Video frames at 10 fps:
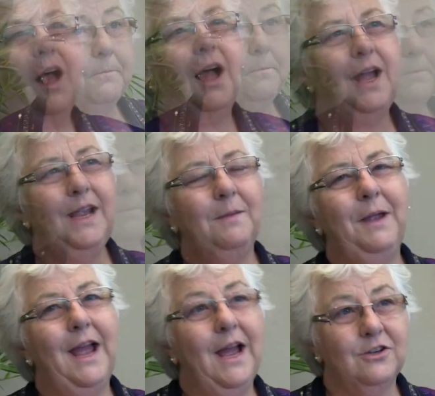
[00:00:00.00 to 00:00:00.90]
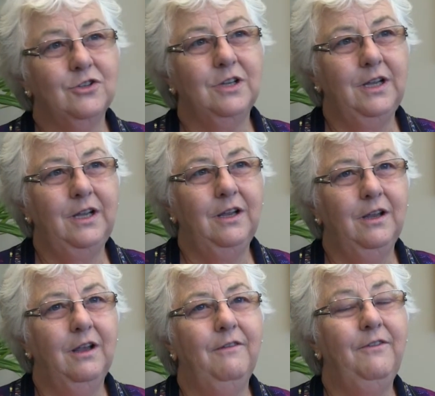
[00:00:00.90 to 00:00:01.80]
I am actually
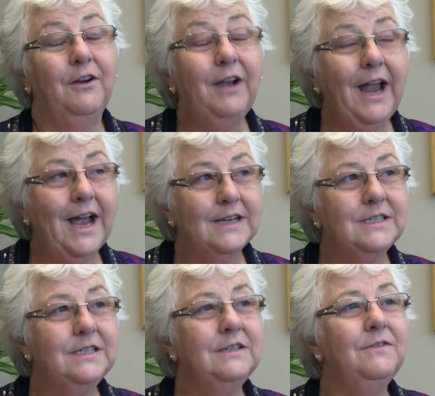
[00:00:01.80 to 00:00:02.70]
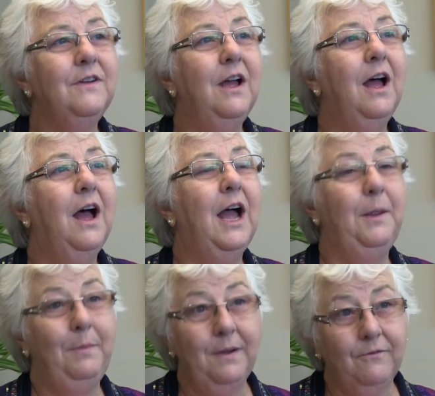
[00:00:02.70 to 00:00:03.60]
very active.
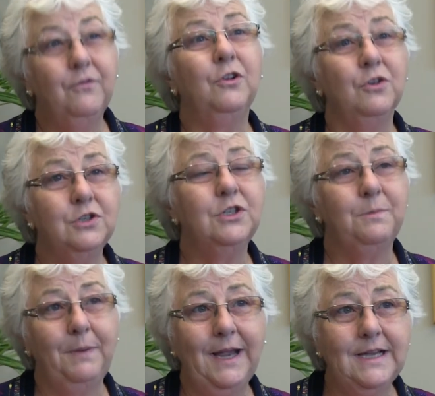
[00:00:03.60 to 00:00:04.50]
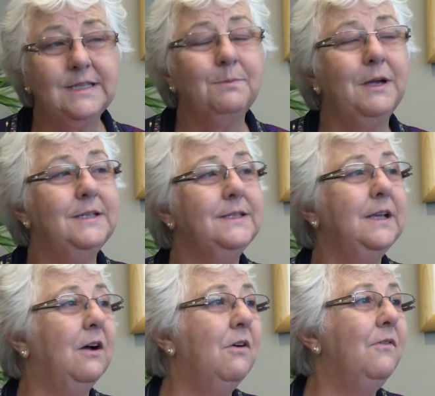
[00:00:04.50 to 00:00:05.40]
I learned to pace
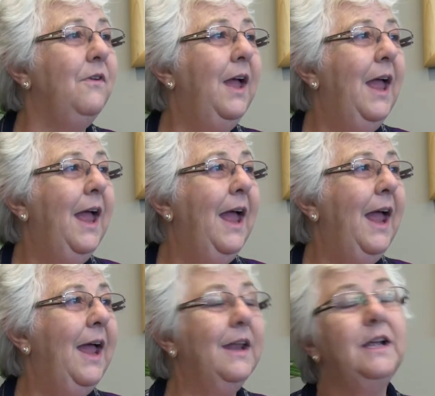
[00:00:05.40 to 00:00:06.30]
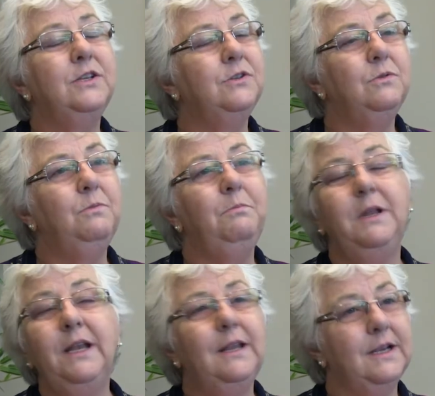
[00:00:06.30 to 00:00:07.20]
myself, and I do
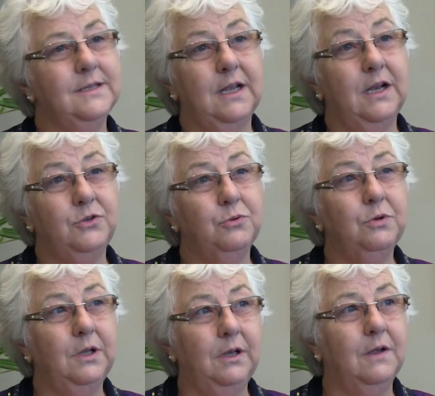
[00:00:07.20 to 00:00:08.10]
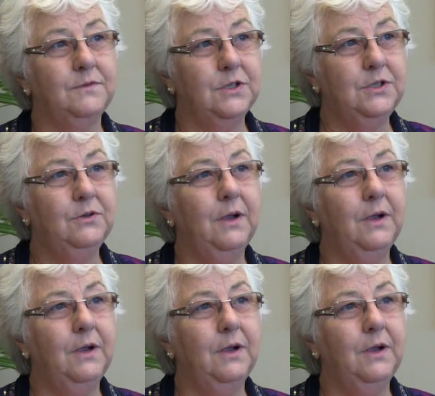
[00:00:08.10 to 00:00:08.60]
many things that I truly love to do.